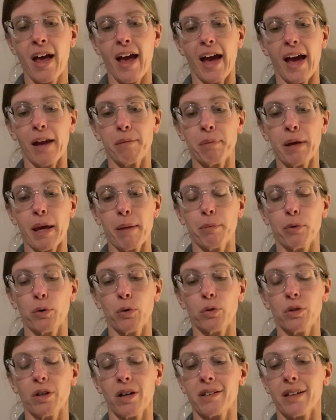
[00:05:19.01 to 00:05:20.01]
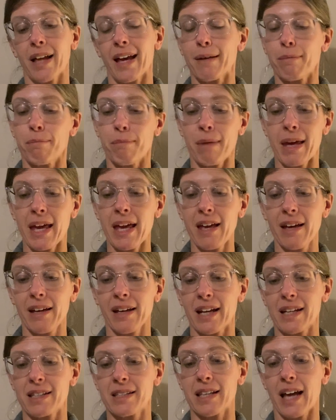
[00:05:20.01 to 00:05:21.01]
and people who look like me
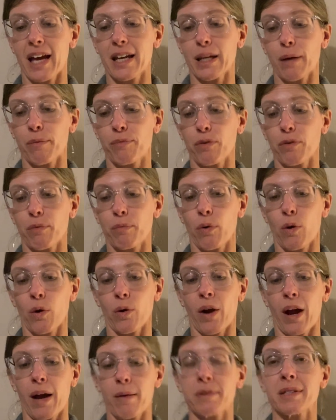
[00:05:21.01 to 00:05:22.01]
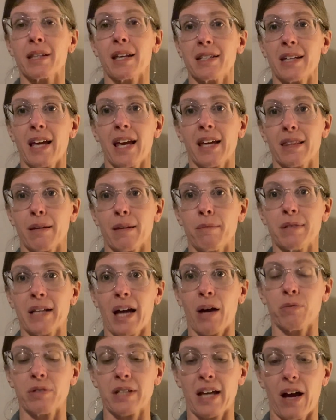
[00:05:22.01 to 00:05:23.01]
get signed up for programs that take them
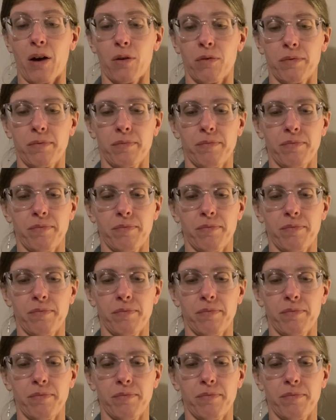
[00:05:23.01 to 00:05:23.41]
downtown?"